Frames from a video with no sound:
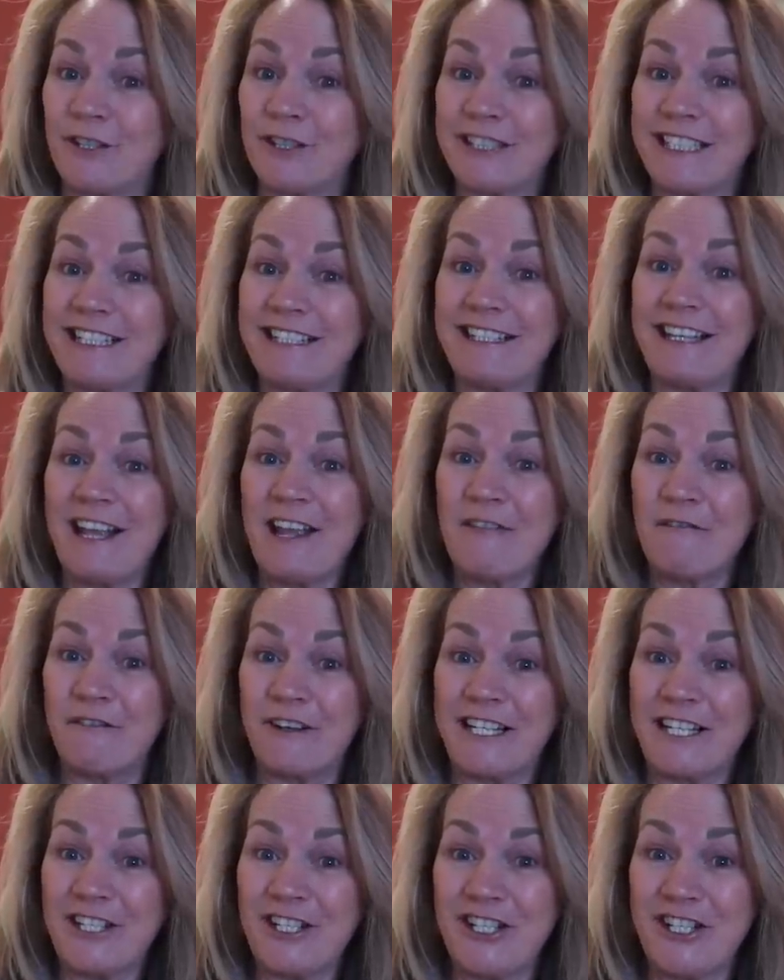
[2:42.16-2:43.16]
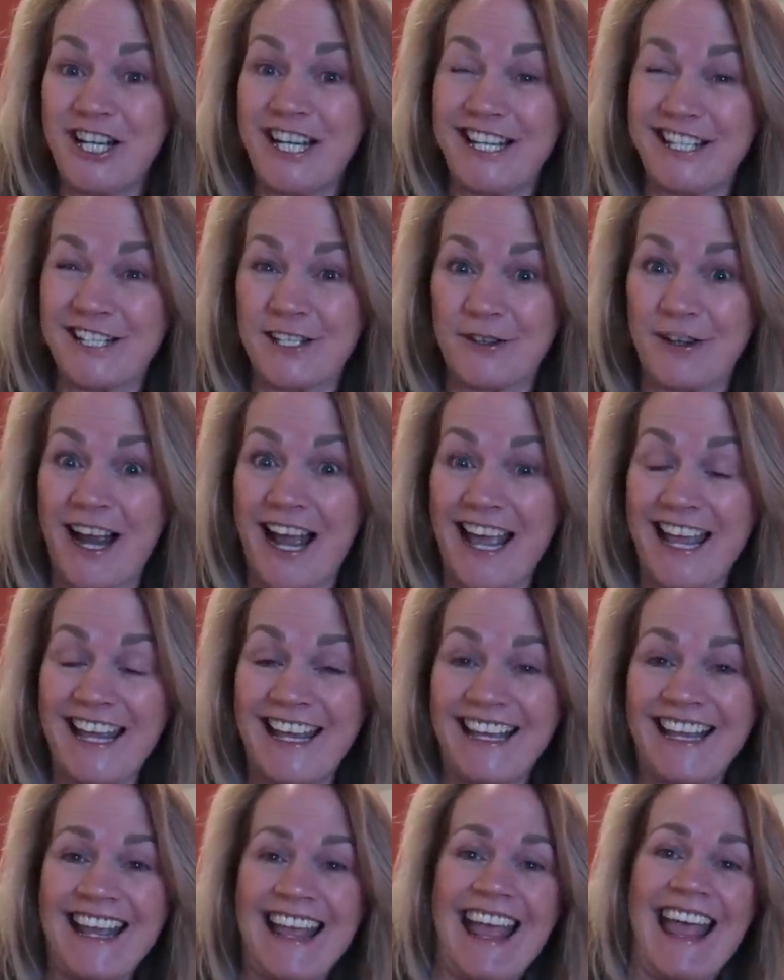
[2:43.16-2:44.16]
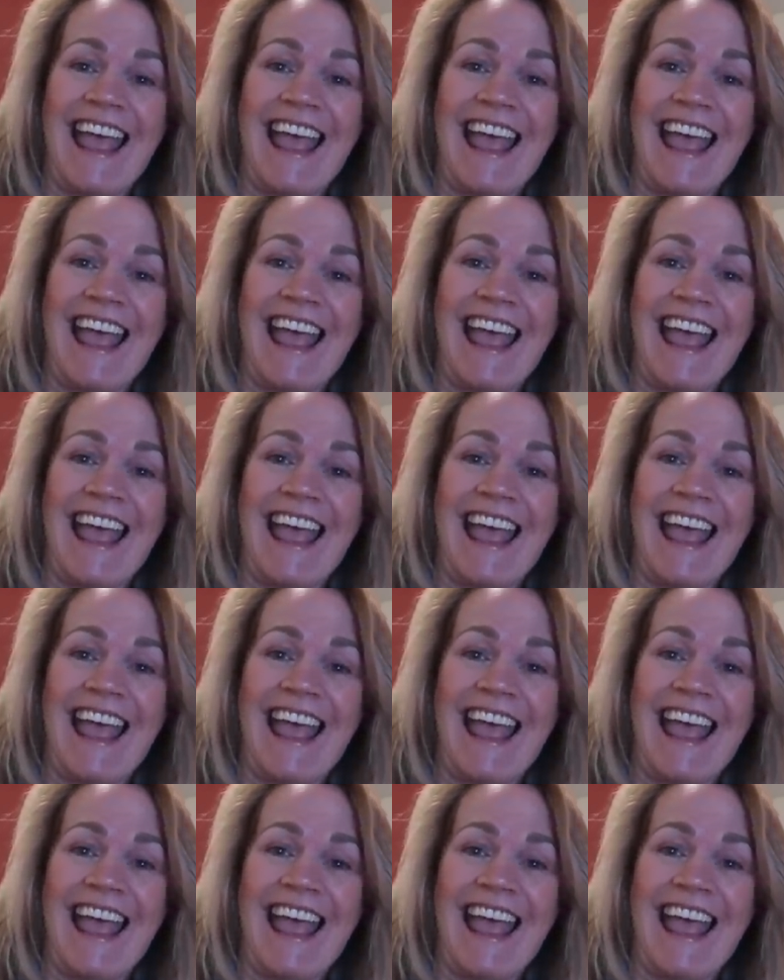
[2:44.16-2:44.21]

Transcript: folding fitted sheets right